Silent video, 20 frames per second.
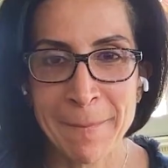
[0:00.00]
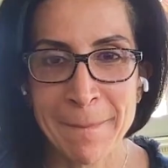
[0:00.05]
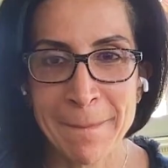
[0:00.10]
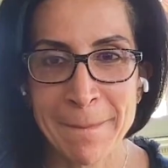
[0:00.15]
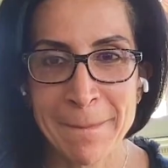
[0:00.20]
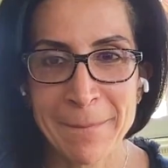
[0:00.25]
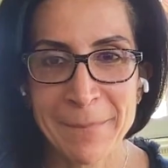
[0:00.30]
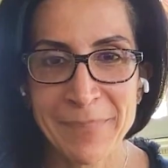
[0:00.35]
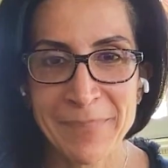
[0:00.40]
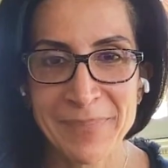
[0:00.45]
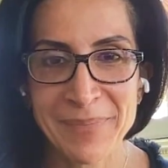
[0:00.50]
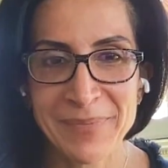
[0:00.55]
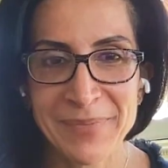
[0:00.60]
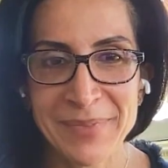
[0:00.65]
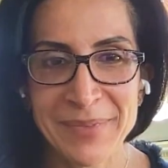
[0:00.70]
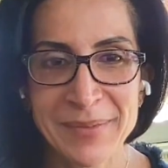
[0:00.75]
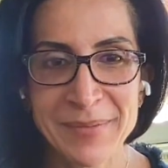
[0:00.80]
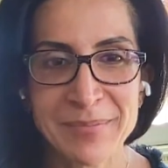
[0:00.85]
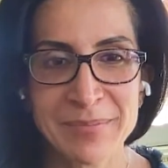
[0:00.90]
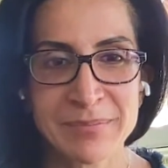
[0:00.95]

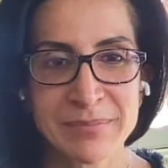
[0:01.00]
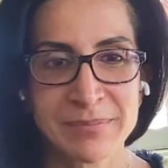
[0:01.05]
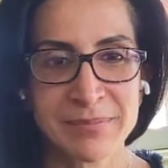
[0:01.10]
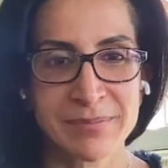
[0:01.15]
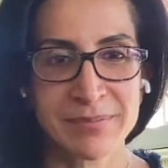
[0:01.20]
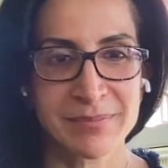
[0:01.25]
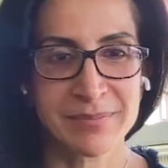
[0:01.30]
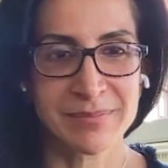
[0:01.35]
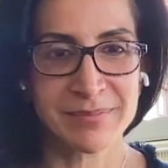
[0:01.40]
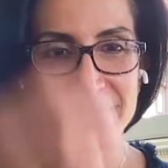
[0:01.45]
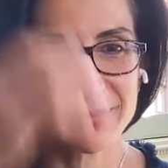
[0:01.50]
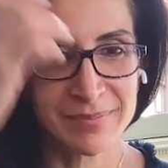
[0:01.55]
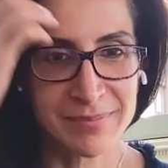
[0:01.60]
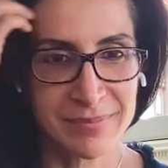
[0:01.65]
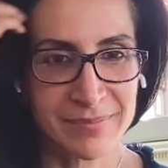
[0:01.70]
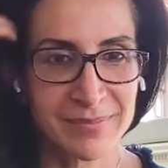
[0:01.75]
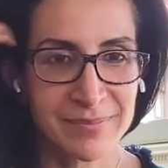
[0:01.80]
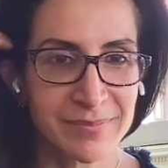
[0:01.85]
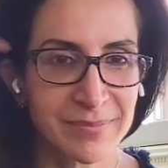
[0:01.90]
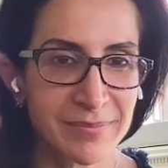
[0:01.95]

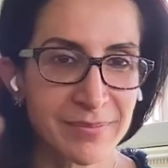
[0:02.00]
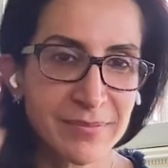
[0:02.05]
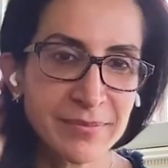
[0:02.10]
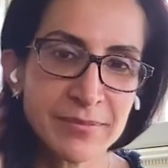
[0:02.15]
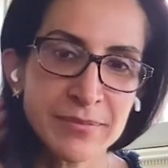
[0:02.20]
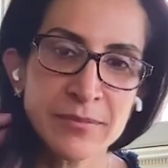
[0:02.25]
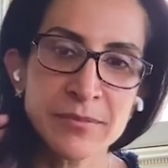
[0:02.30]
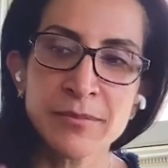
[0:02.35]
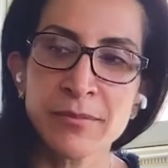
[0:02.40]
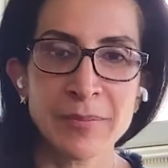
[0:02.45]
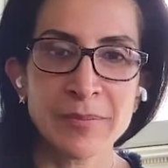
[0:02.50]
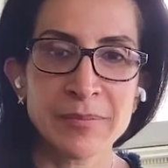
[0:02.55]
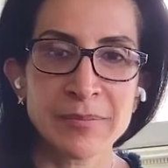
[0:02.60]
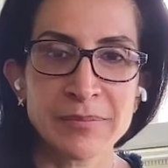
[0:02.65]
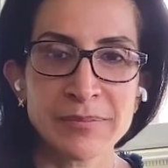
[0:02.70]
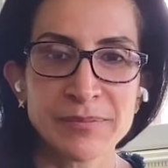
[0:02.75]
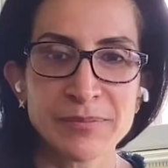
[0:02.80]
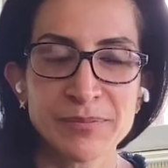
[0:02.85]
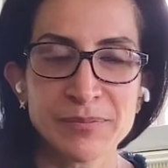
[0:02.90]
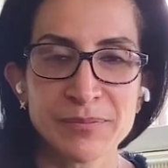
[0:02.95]

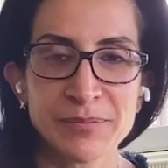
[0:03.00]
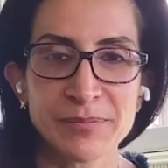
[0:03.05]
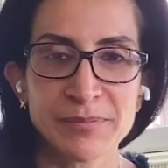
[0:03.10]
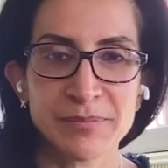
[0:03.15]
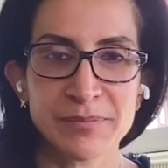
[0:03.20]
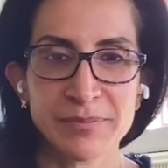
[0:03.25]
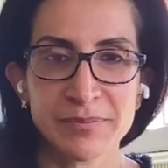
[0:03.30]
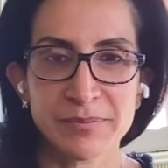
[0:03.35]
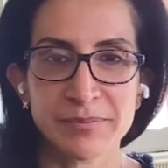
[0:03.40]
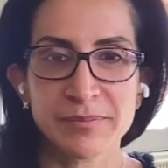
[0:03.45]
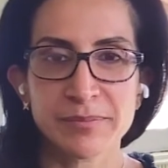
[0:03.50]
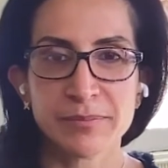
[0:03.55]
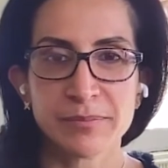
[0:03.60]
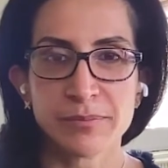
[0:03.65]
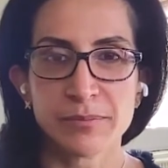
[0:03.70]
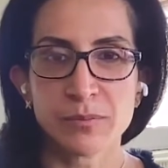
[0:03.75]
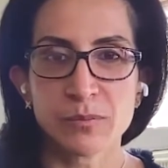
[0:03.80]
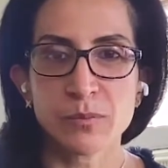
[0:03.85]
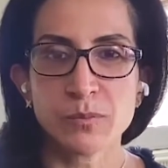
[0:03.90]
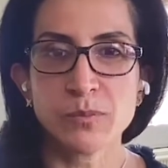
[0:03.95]

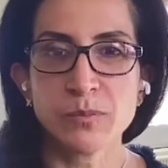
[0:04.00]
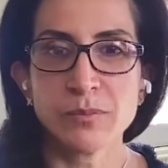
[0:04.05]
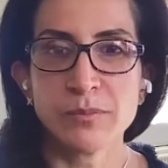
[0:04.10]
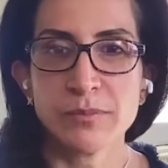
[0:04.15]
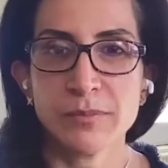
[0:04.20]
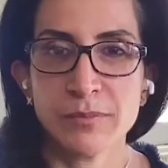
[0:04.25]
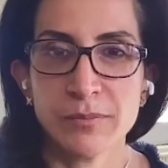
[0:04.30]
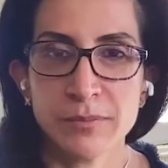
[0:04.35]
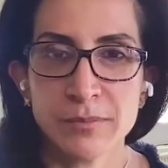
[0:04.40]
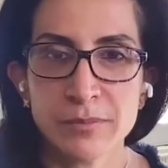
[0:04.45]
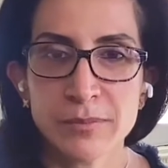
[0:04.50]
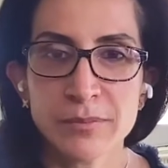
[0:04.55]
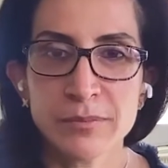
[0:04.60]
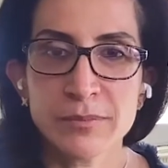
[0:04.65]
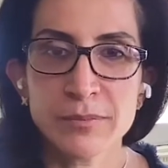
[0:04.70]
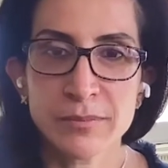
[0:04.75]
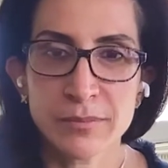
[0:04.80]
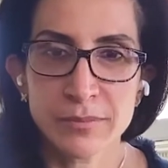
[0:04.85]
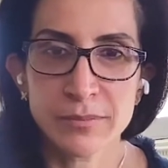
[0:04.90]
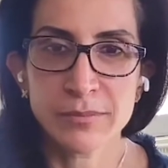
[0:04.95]

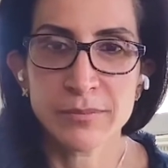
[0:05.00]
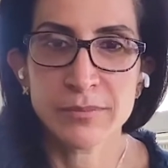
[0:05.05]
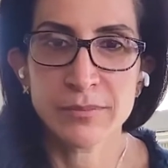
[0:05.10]
This person isn't speaking.